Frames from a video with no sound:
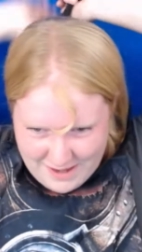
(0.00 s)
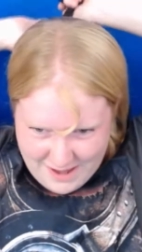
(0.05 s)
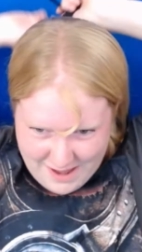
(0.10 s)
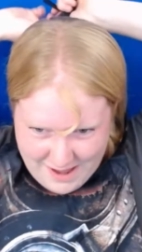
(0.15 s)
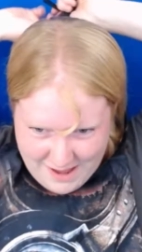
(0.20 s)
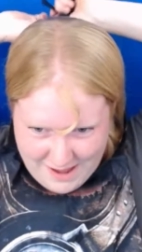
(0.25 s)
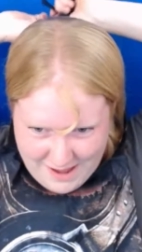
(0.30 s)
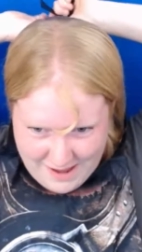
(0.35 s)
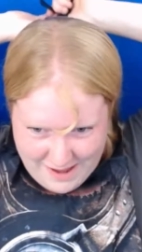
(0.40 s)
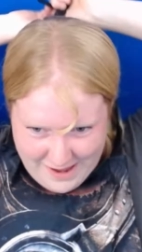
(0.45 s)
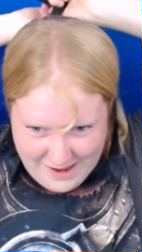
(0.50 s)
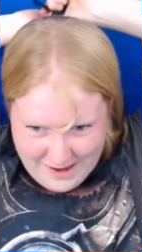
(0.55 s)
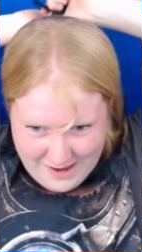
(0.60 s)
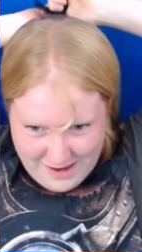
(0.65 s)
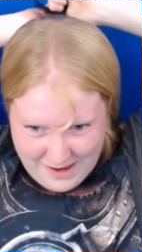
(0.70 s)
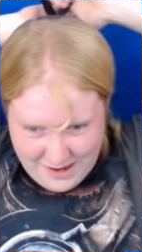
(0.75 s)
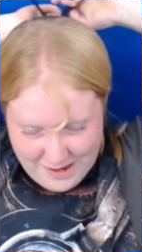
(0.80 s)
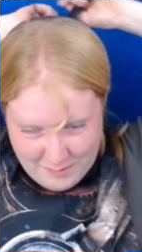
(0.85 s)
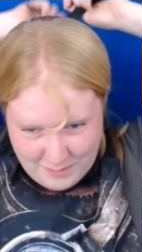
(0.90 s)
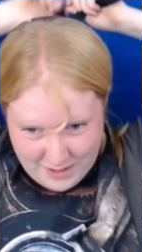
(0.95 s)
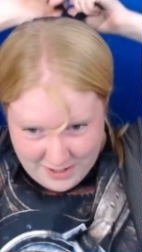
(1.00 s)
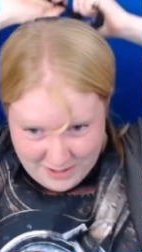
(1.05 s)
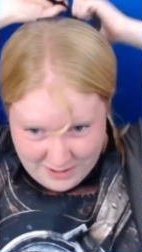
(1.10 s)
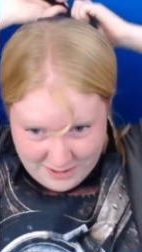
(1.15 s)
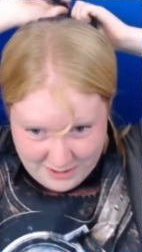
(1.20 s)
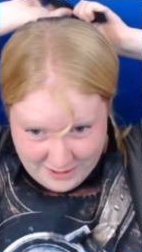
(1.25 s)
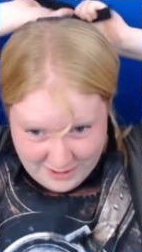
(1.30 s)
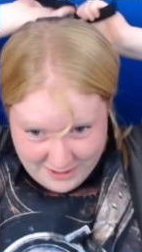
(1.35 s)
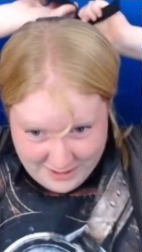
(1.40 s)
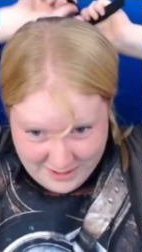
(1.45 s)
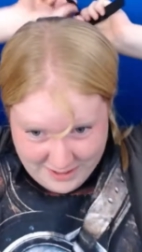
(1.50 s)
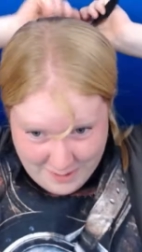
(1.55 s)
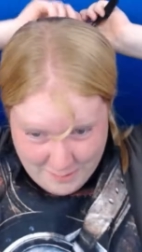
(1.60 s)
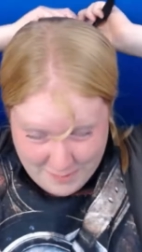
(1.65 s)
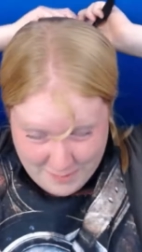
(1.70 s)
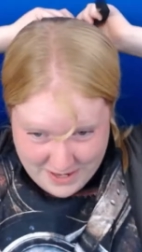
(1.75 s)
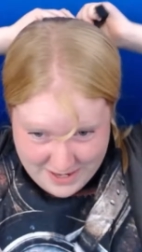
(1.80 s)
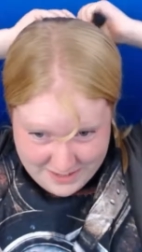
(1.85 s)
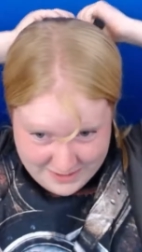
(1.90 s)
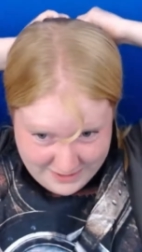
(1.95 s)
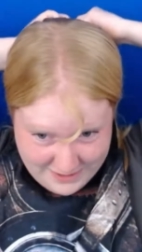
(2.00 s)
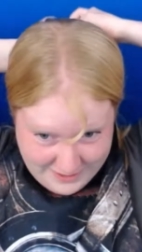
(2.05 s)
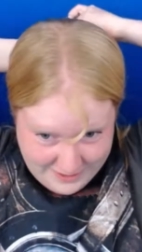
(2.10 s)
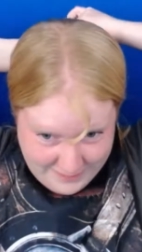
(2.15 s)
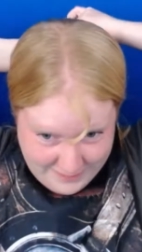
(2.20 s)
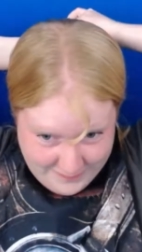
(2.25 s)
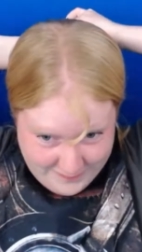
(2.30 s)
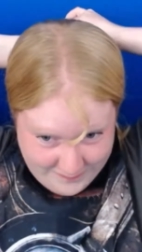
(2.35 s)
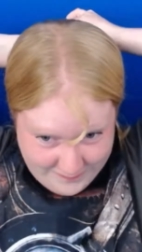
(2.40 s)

I am gonna look amazing.